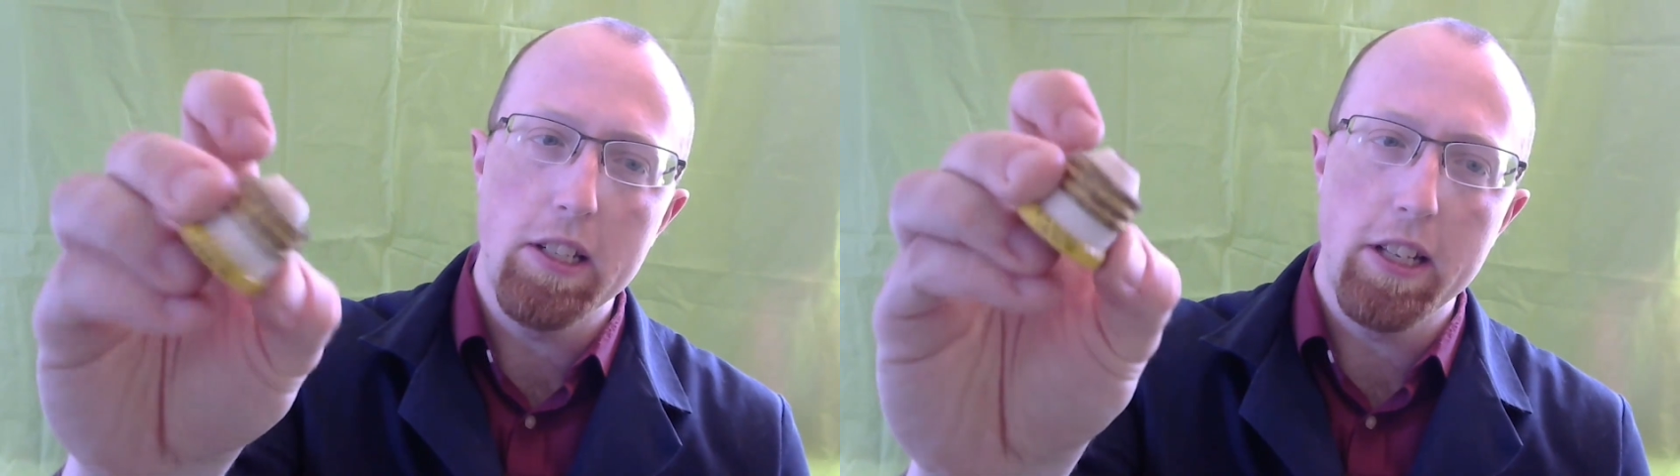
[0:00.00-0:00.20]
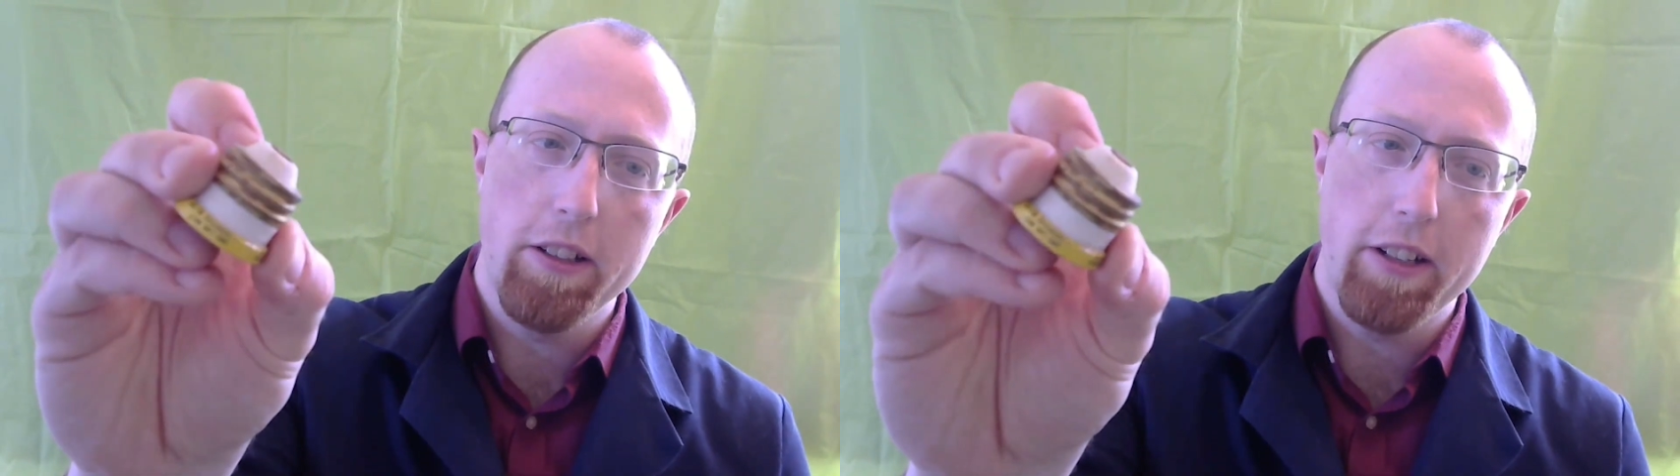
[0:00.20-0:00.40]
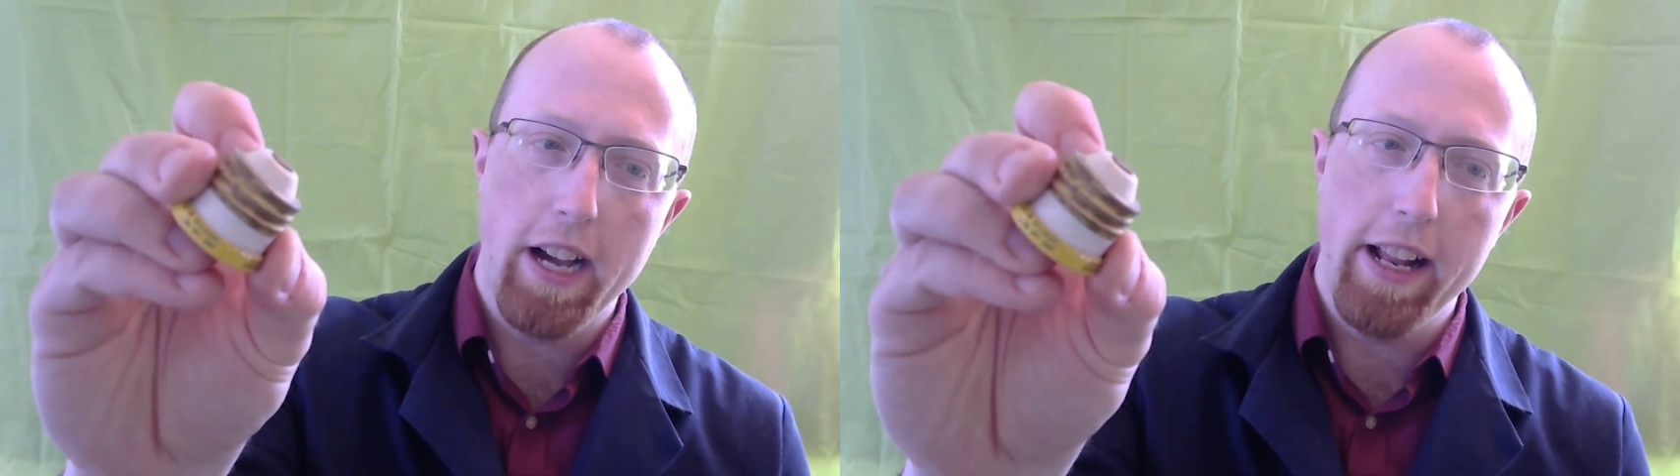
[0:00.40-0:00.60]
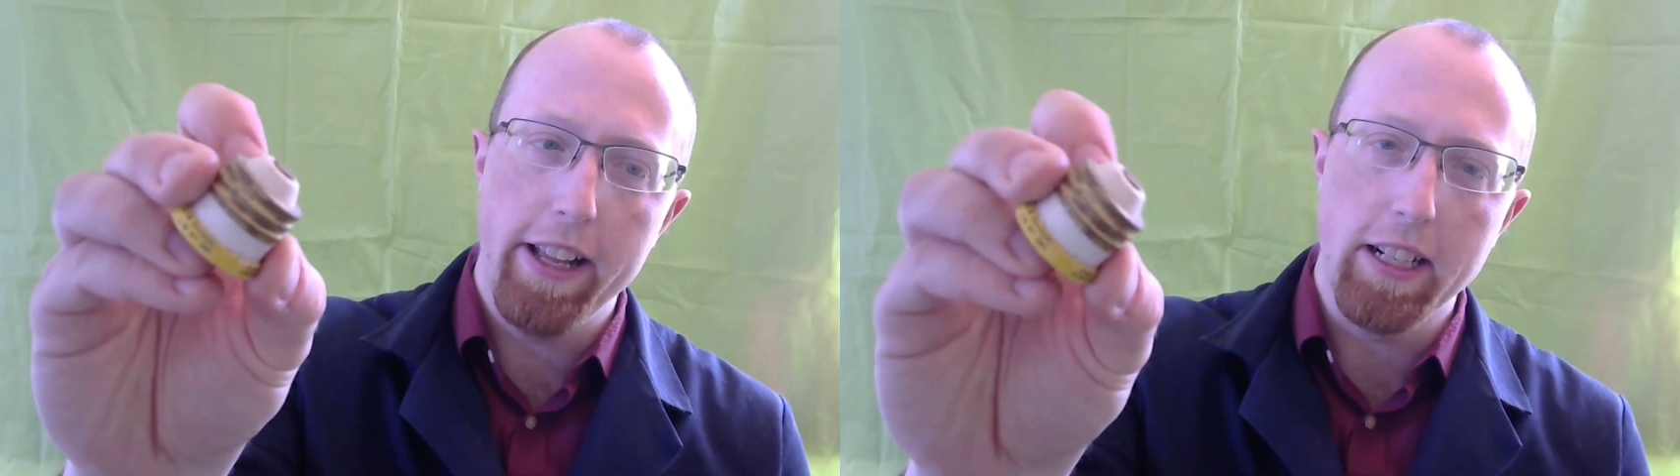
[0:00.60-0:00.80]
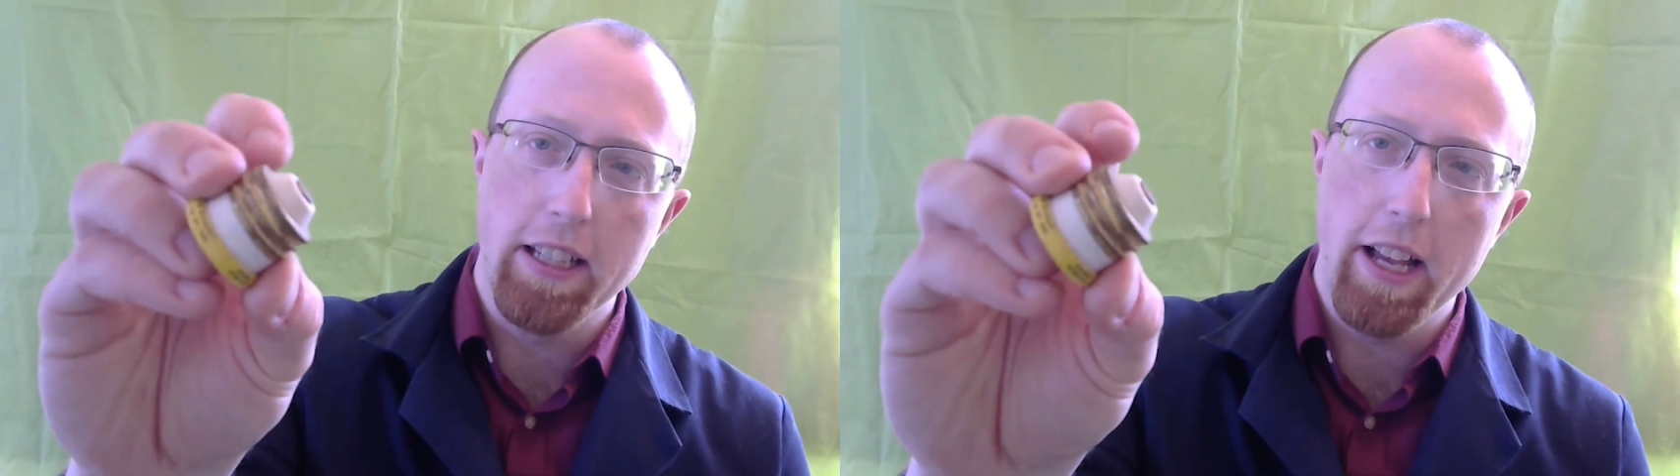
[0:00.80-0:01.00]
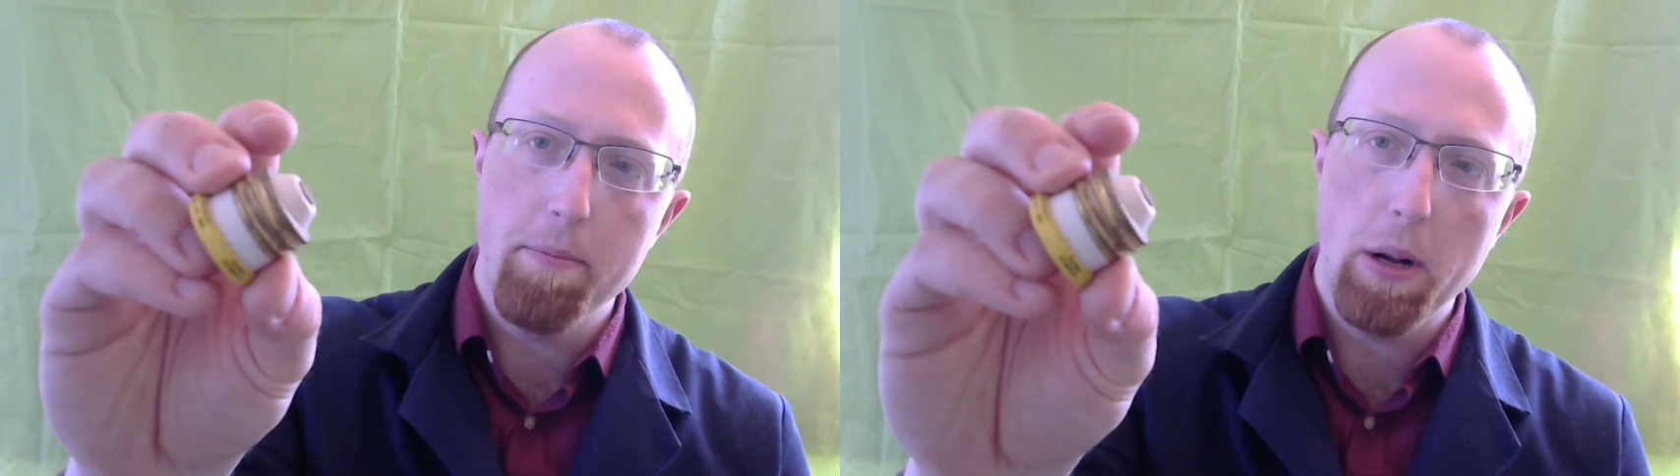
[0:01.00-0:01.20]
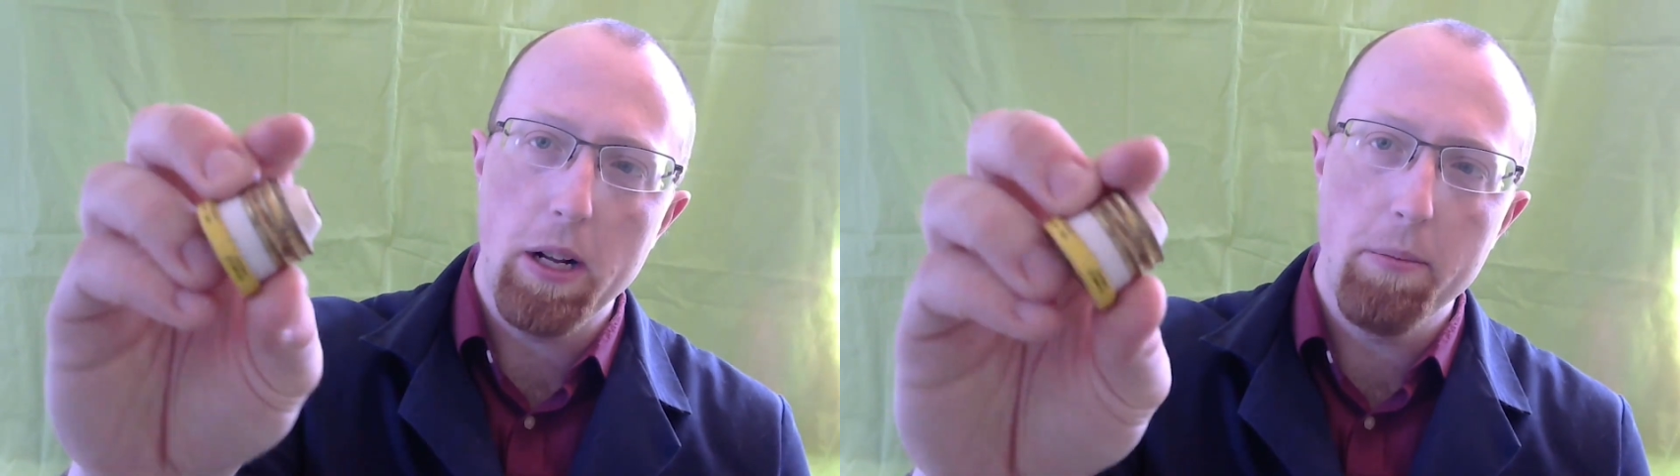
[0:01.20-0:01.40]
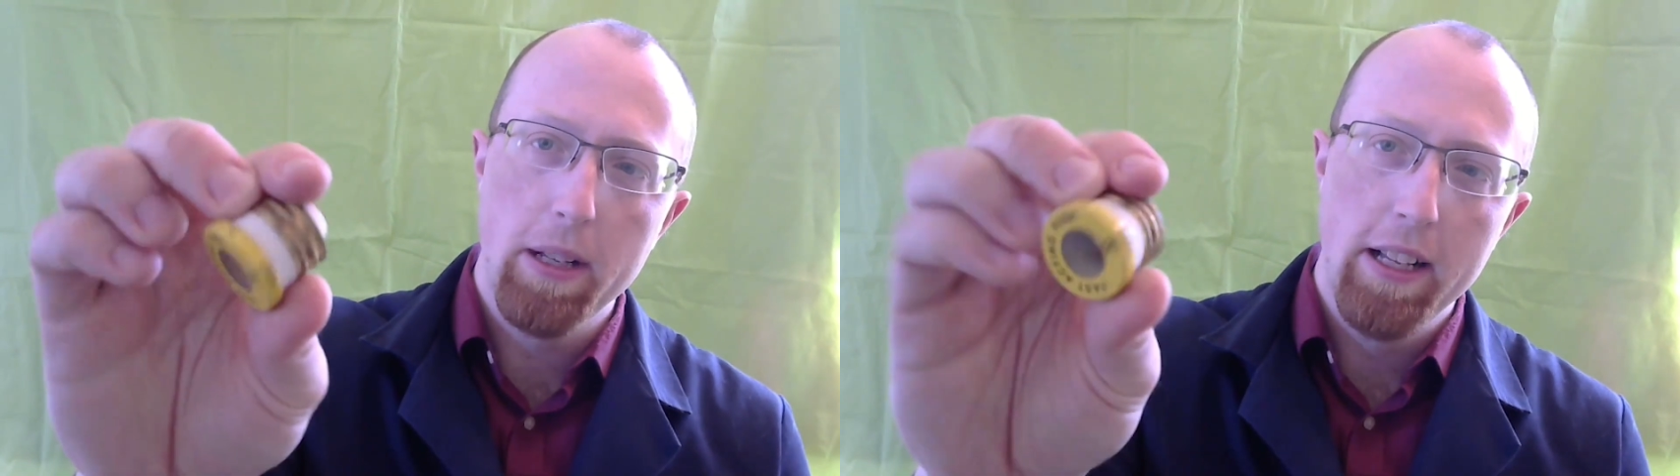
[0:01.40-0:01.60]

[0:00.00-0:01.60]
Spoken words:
They look kind of like a light bulb.